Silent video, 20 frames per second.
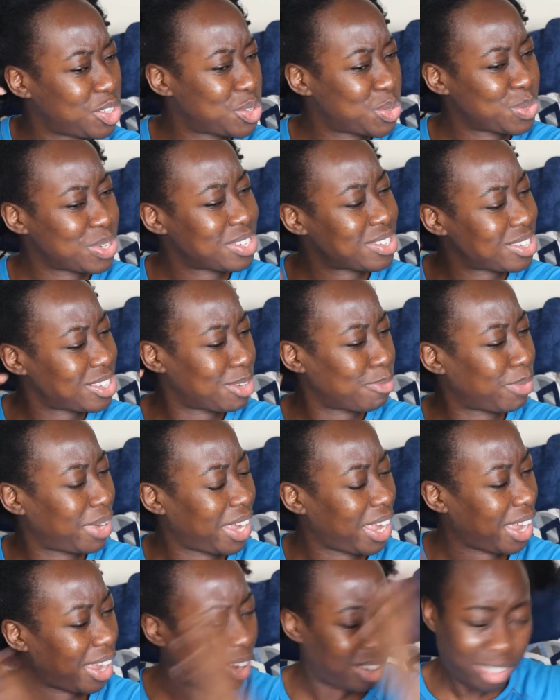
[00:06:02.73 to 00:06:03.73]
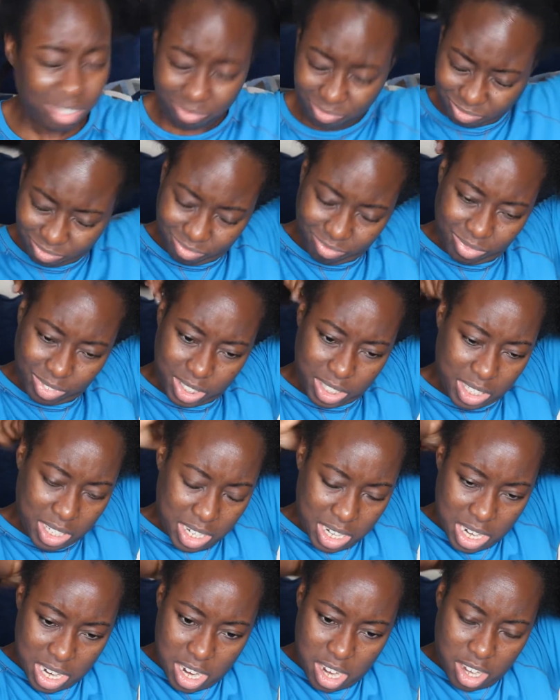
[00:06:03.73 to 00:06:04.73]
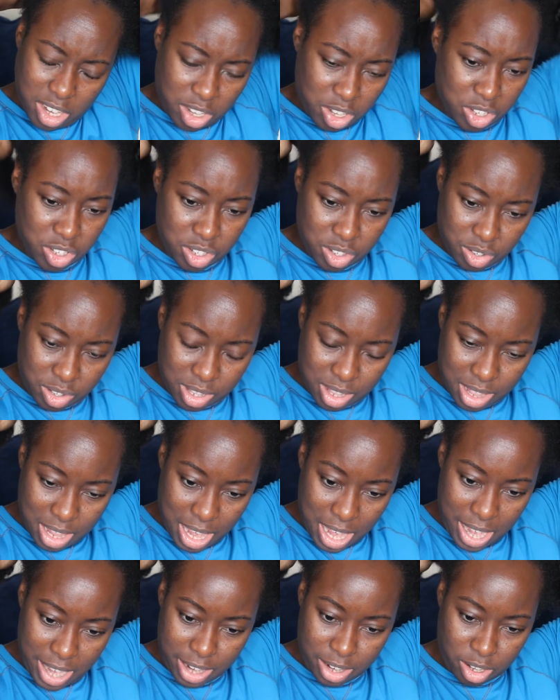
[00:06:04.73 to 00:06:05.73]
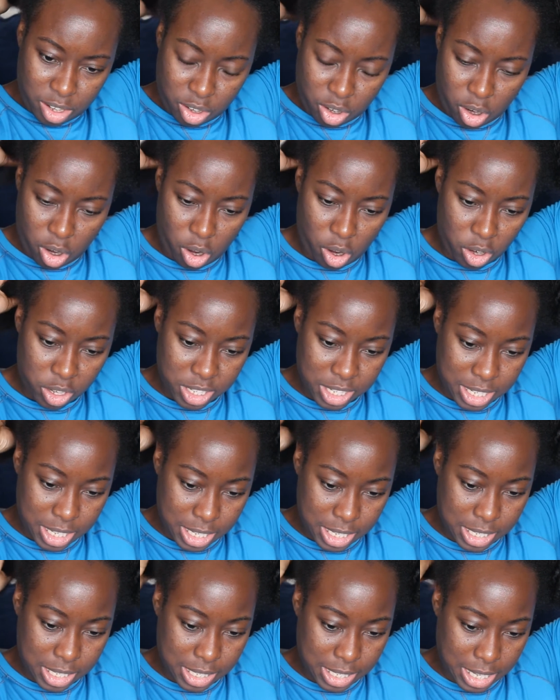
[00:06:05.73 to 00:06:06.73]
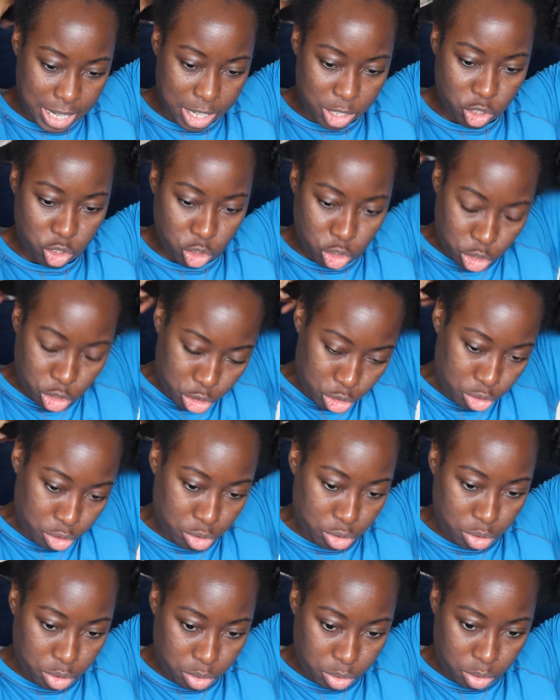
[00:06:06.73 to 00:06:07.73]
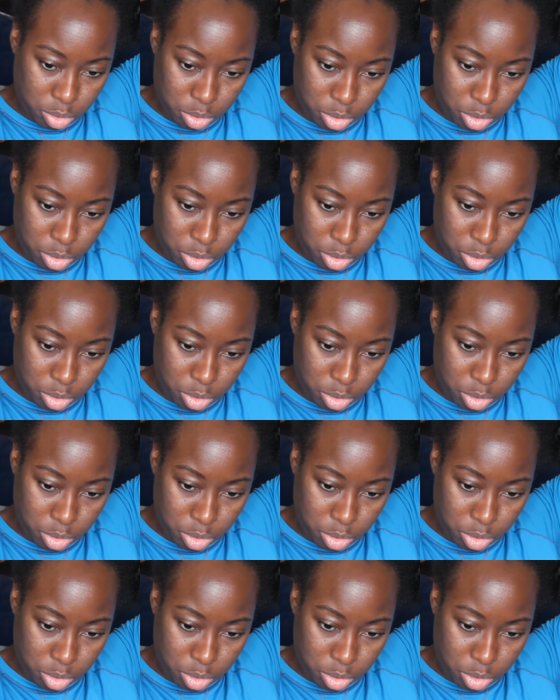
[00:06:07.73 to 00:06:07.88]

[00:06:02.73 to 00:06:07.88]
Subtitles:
twists in my hair, because that causes it to